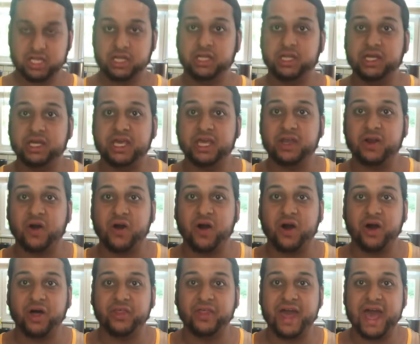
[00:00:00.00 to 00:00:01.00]
Look at
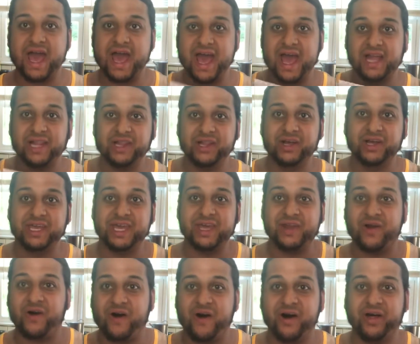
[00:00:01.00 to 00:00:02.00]
all that. Look
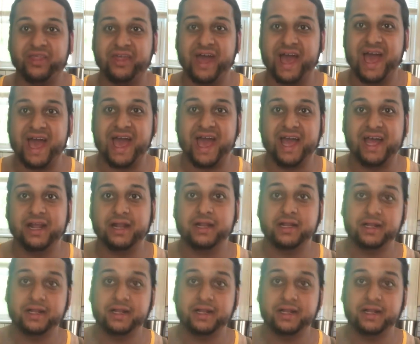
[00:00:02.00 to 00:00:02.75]
at all that.